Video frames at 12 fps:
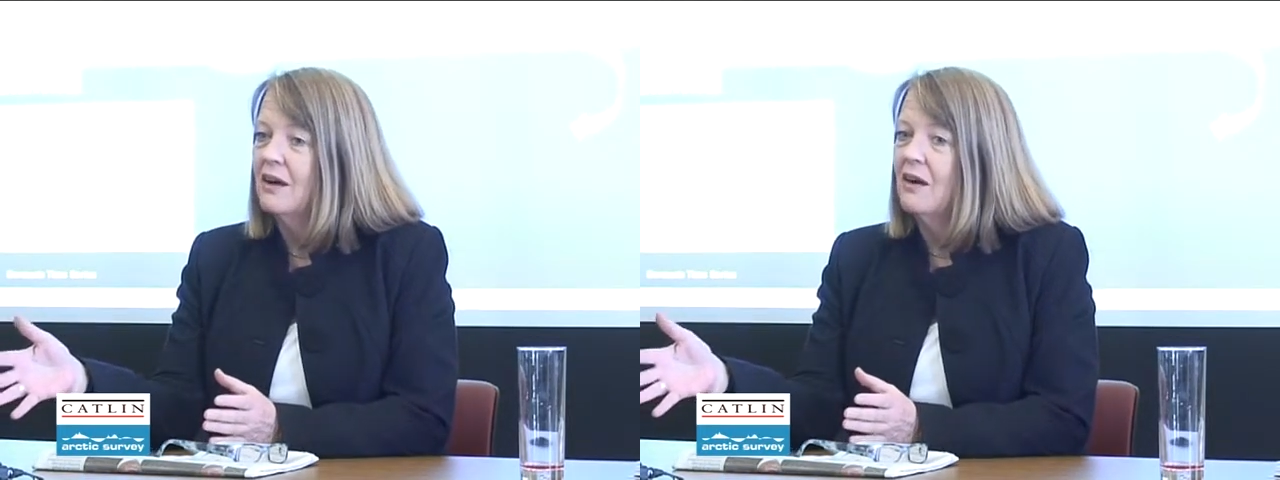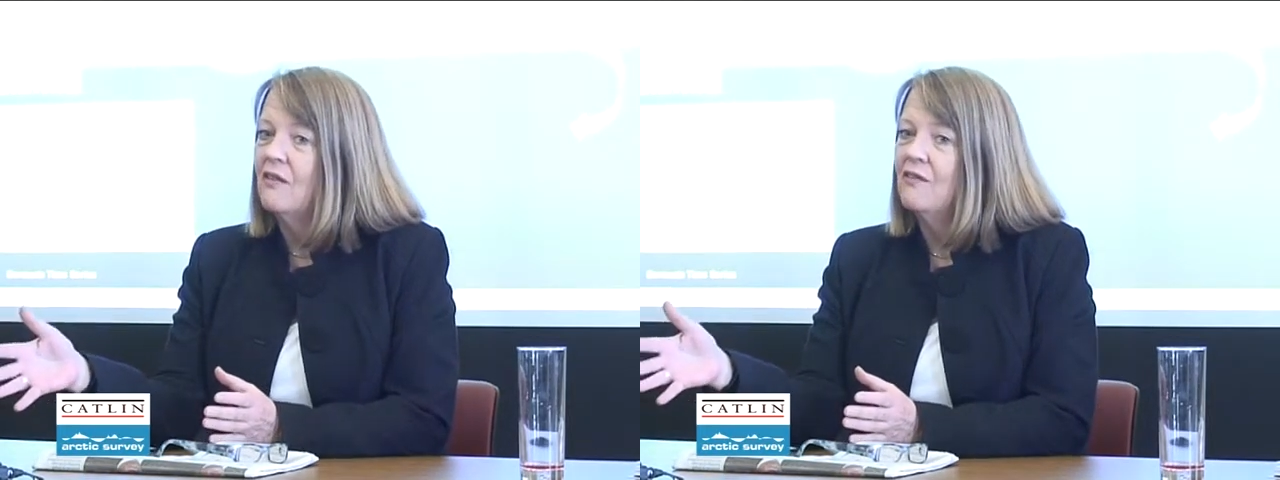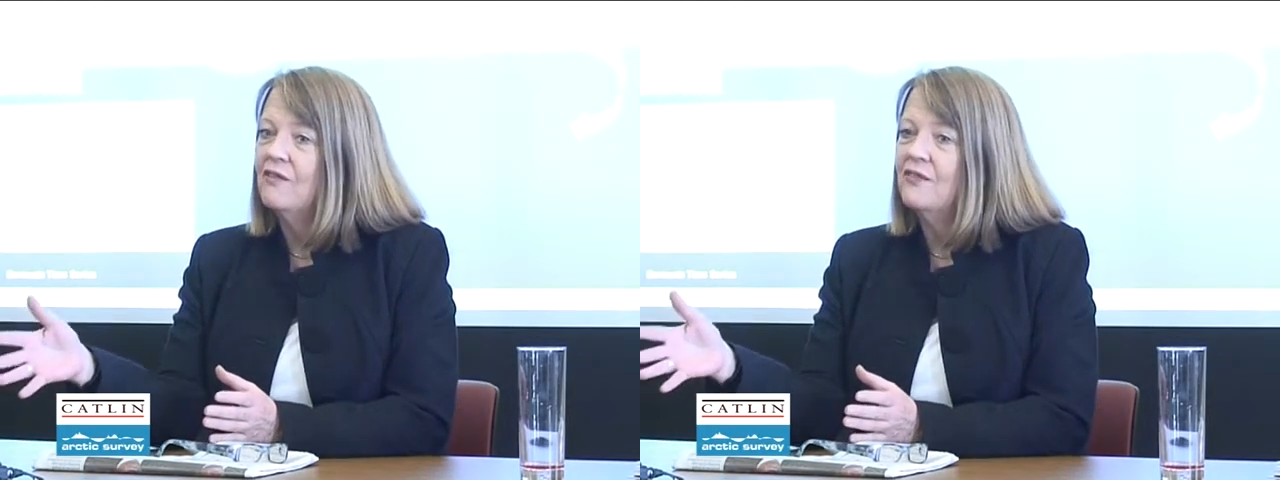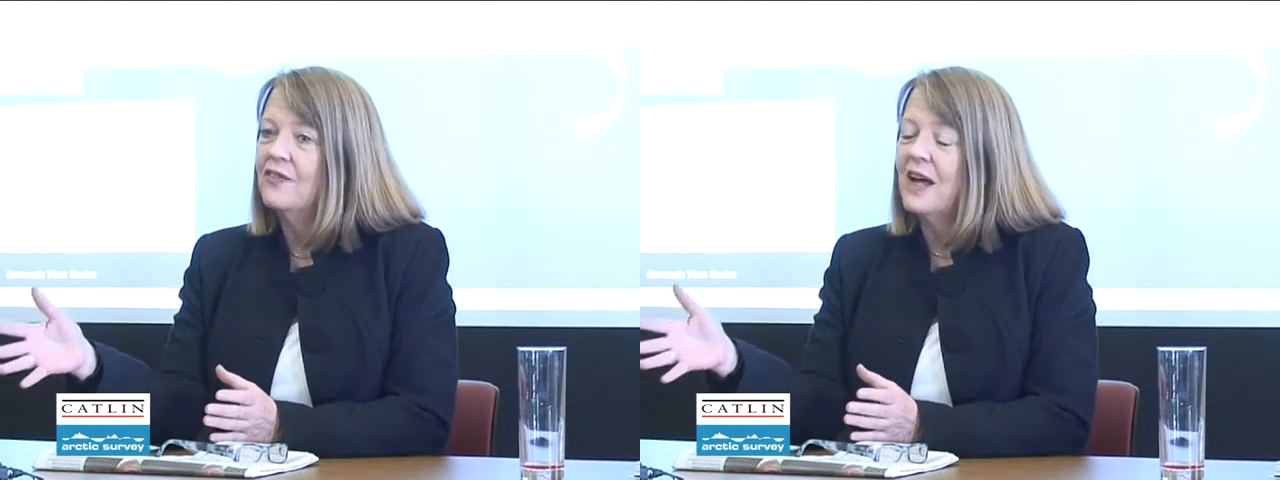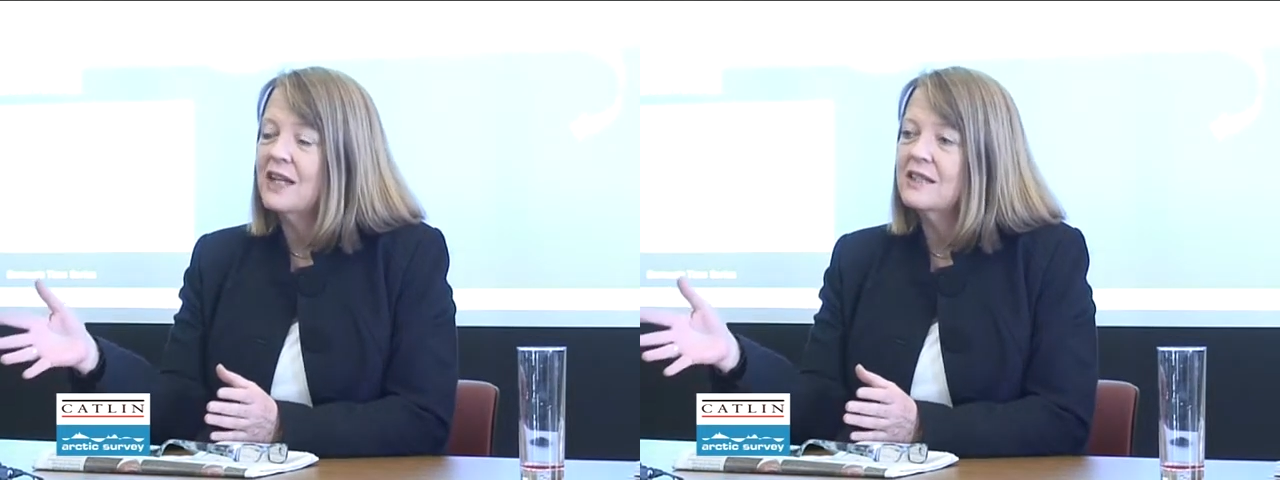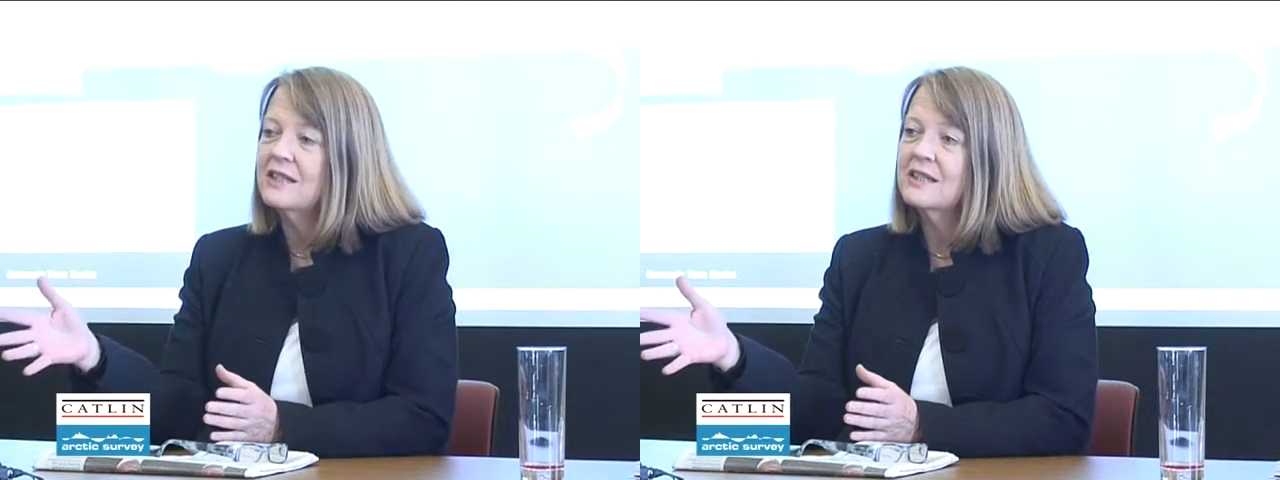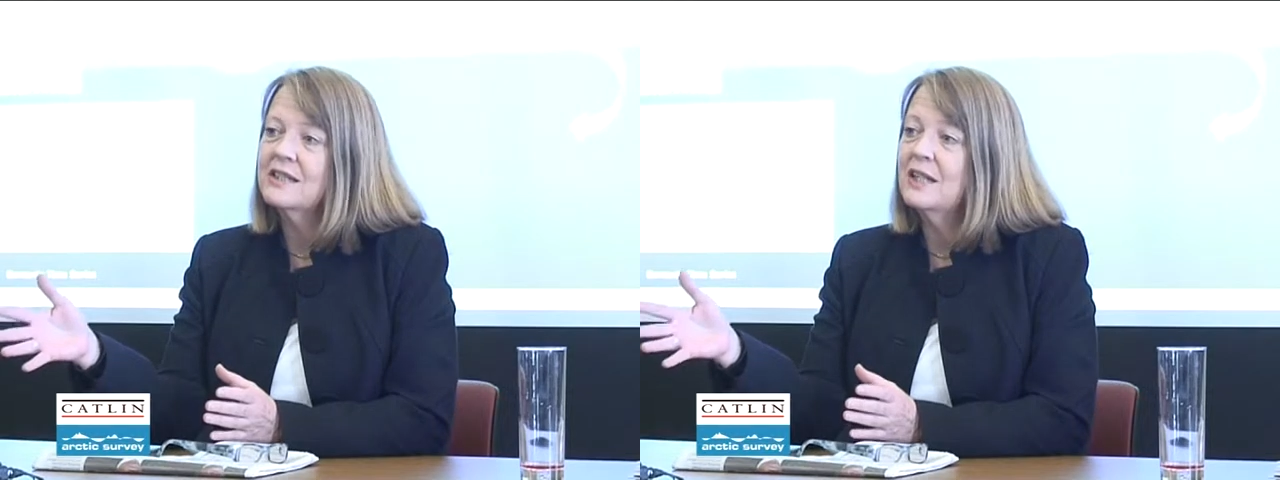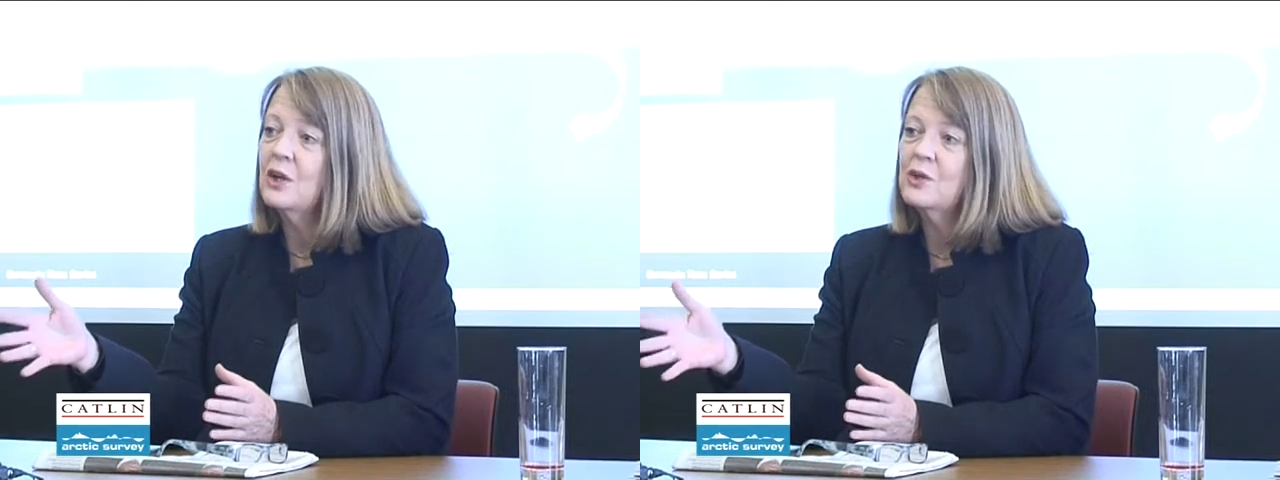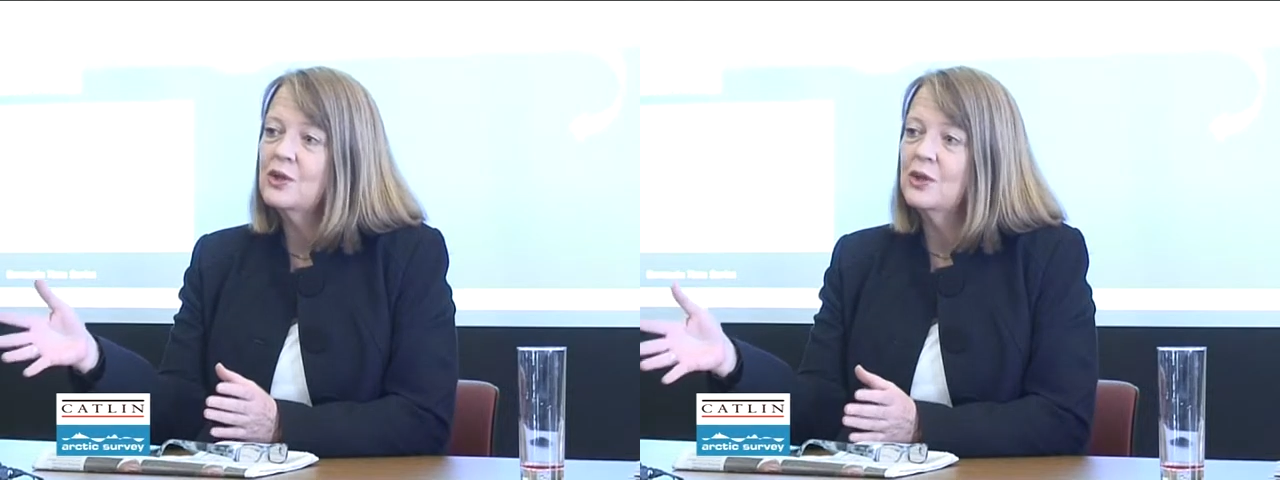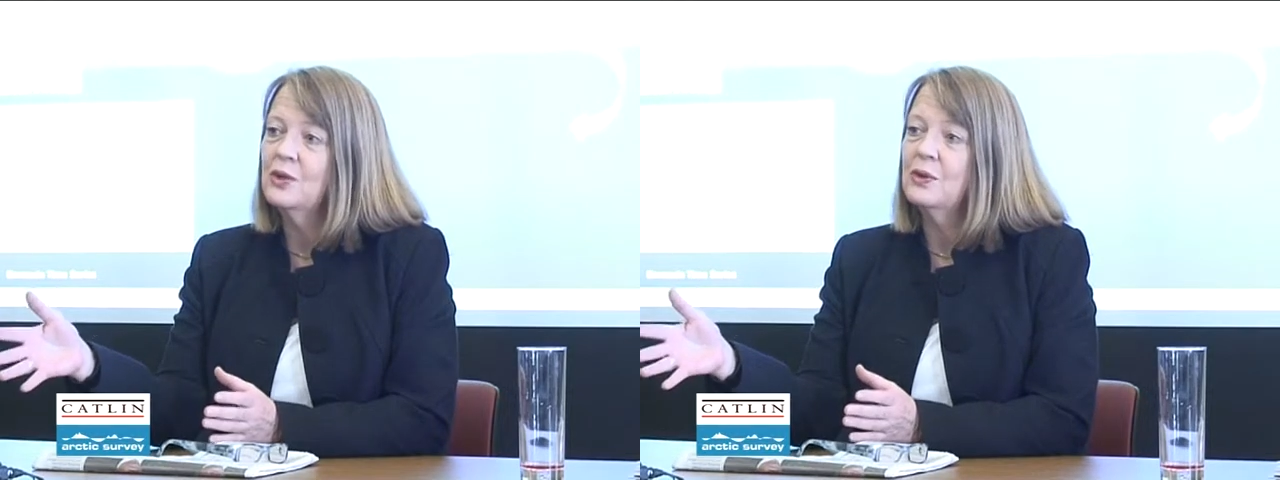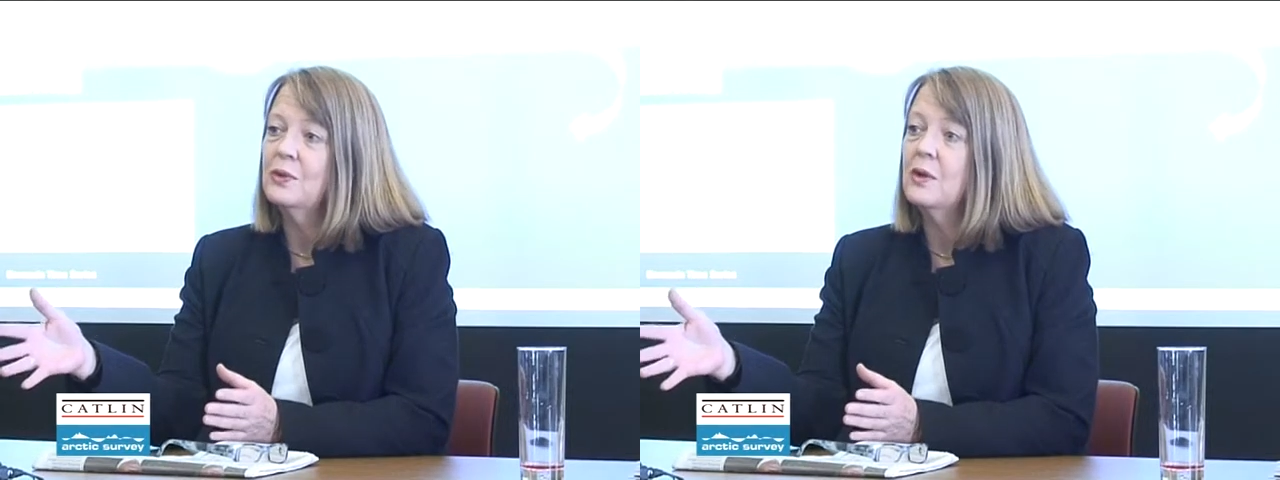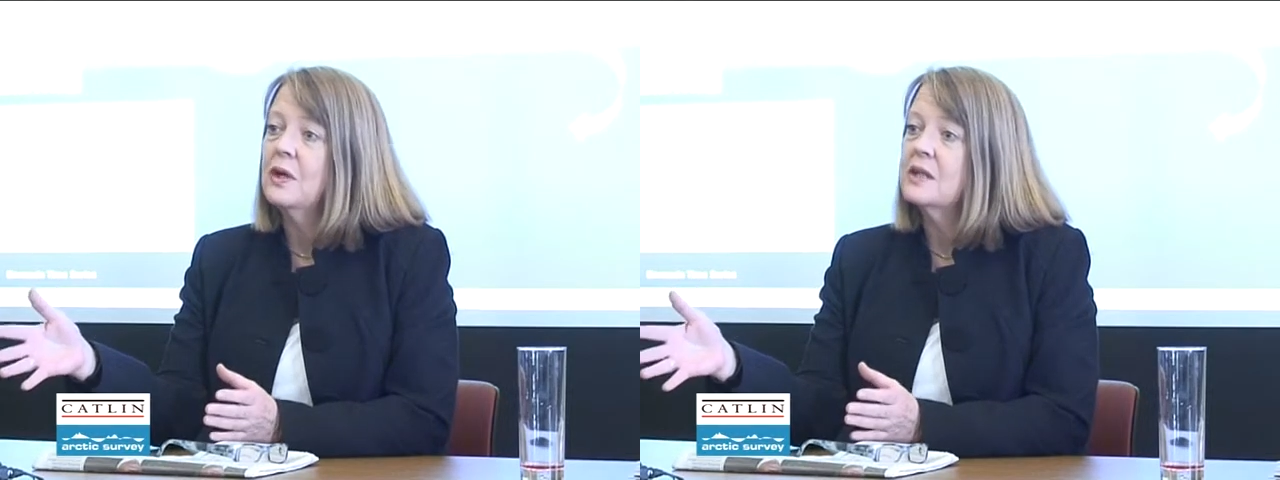of that CO2